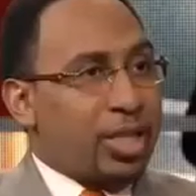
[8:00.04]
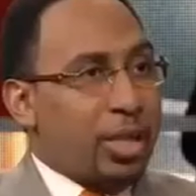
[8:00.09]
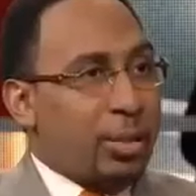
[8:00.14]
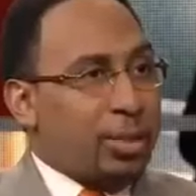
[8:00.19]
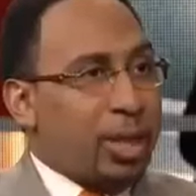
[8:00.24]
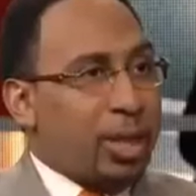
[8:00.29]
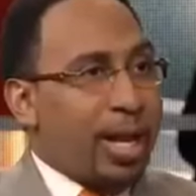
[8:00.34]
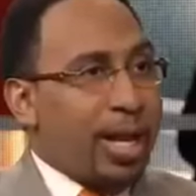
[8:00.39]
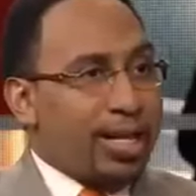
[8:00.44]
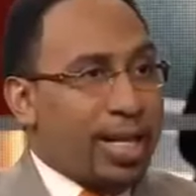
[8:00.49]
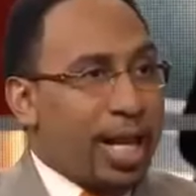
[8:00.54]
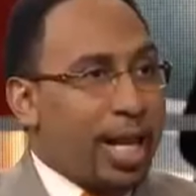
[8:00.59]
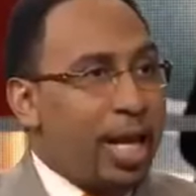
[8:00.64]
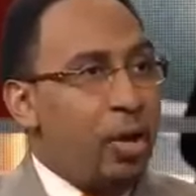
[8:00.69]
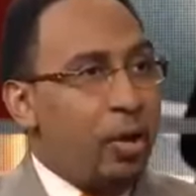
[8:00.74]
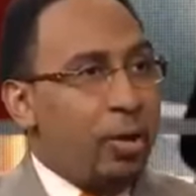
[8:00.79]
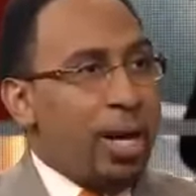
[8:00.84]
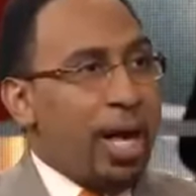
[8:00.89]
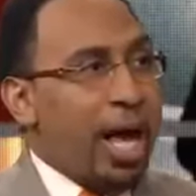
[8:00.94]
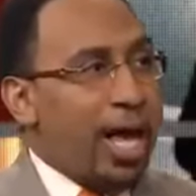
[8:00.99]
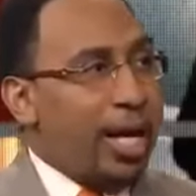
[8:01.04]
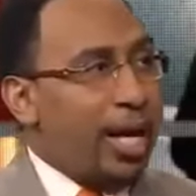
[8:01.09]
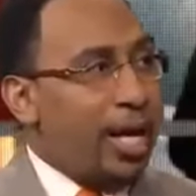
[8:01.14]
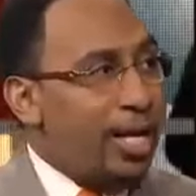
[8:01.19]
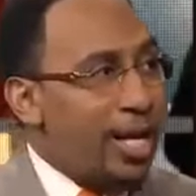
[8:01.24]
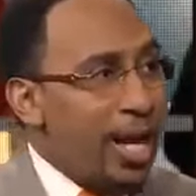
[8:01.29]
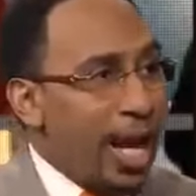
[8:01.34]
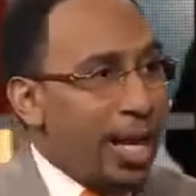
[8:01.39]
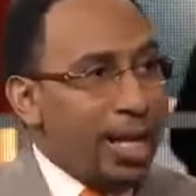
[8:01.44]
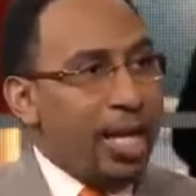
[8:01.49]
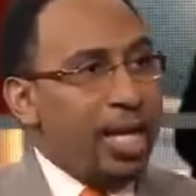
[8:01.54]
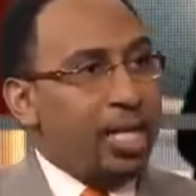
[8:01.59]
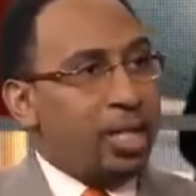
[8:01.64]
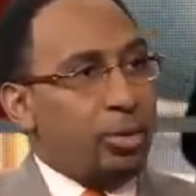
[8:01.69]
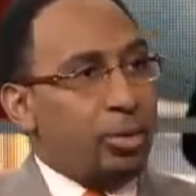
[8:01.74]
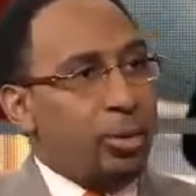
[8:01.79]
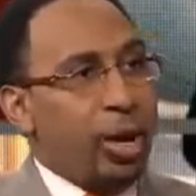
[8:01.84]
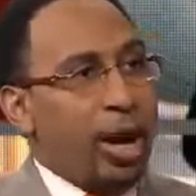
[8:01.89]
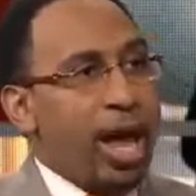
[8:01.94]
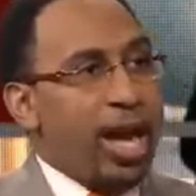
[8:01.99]
or something like that, or they had a neck
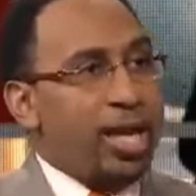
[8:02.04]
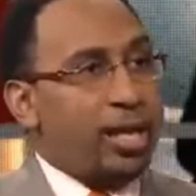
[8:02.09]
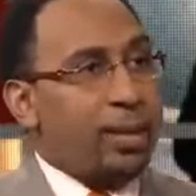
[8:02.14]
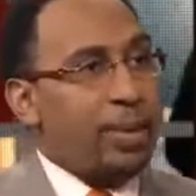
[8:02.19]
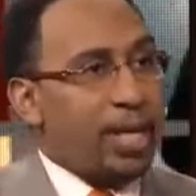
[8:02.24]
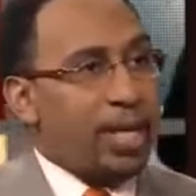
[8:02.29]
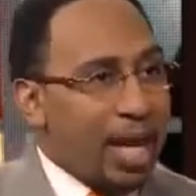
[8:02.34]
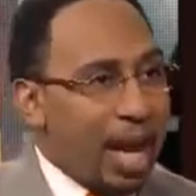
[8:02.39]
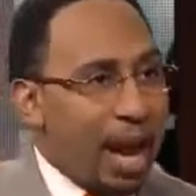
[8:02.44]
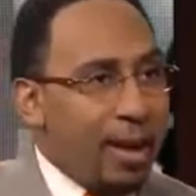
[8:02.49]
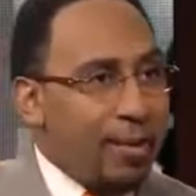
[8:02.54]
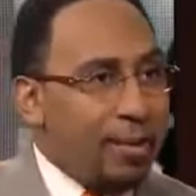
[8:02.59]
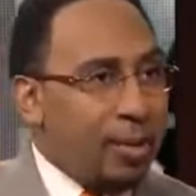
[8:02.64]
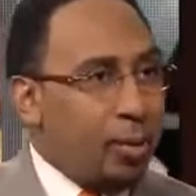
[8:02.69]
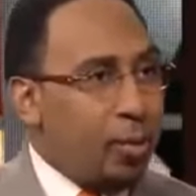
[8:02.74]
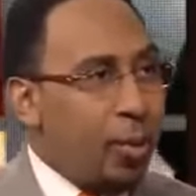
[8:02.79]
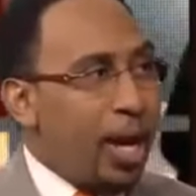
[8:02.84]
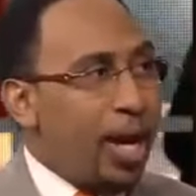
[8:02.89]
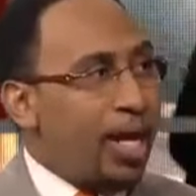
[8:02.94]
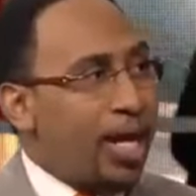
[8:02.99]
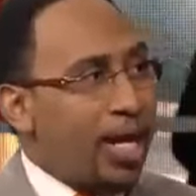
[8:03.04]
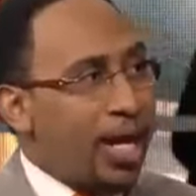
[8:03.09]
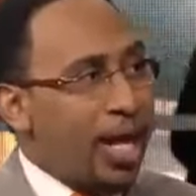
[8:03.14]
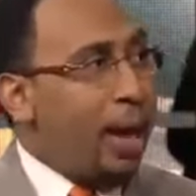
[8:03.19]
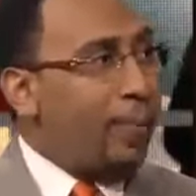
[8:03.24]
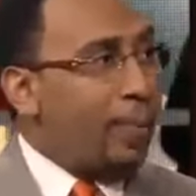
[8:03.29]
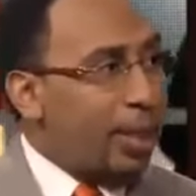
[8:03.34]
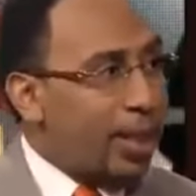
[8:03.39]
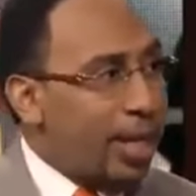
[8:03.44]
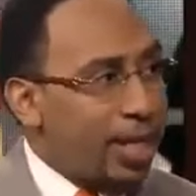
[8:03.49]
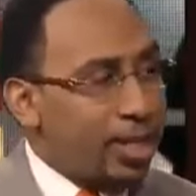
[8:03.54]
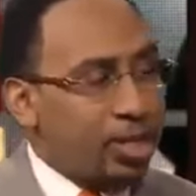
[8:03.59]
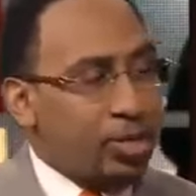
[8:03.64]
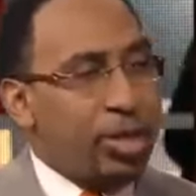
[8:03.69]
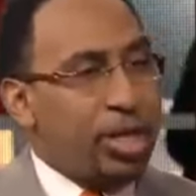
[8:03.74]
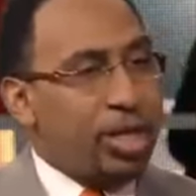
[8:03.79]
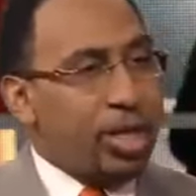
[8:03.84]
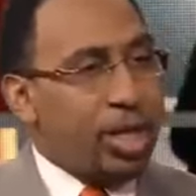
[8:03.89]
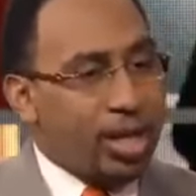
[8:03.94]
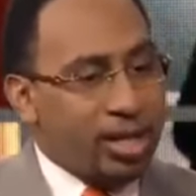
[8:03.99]
injury or had to be carried away in an ambulance
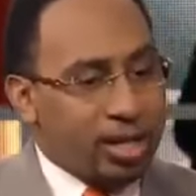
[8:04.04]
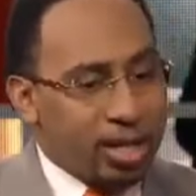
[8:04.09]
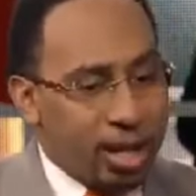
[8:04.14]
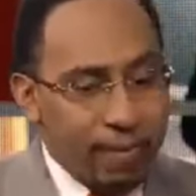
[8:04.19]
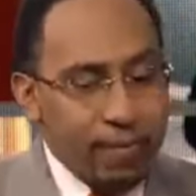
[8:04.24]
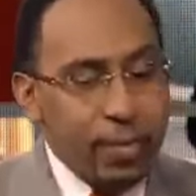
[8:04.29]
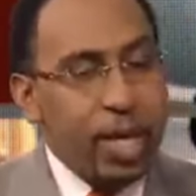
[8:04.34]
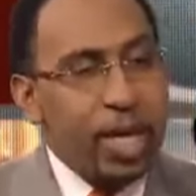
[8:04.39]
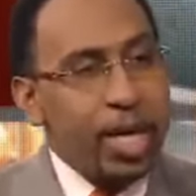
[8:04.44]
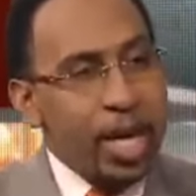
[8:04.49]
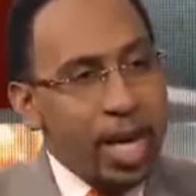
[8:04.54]
or no. anything like that.